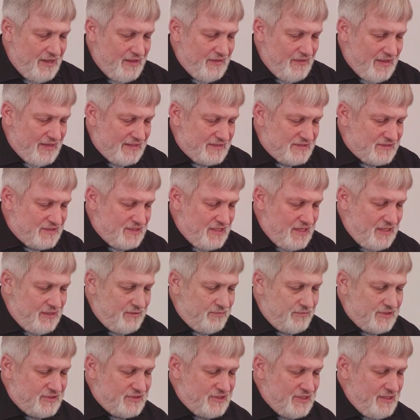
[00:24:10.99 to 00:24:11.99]
that
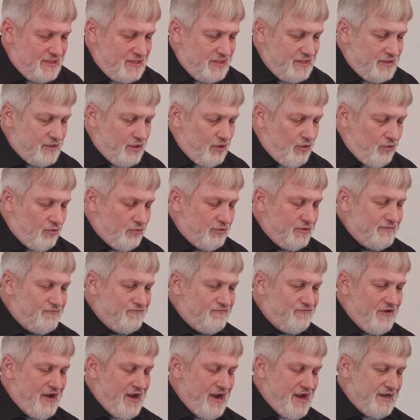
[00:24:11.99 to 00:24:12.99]
same is he, hold him
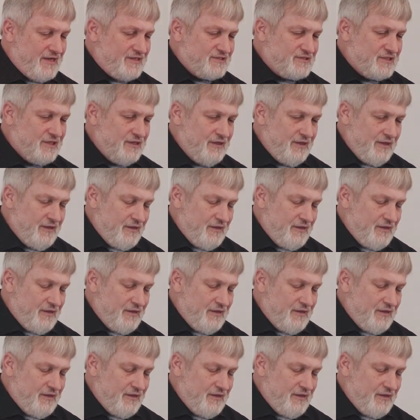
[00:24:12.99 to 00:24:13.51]
fast.